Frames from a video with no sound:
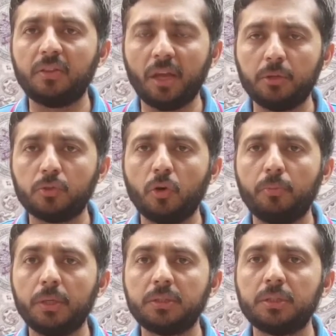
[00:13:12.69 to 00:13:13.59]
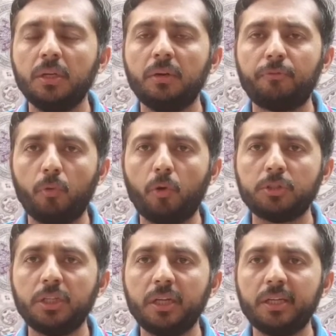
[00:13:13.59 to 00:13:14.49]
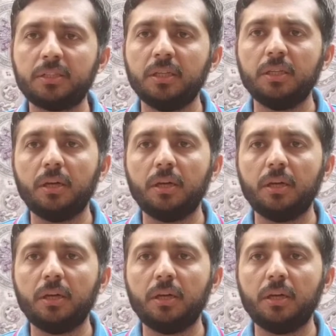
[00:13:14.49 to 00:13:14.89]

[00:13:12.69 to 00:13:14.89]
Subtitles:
Thank you so much for watching it.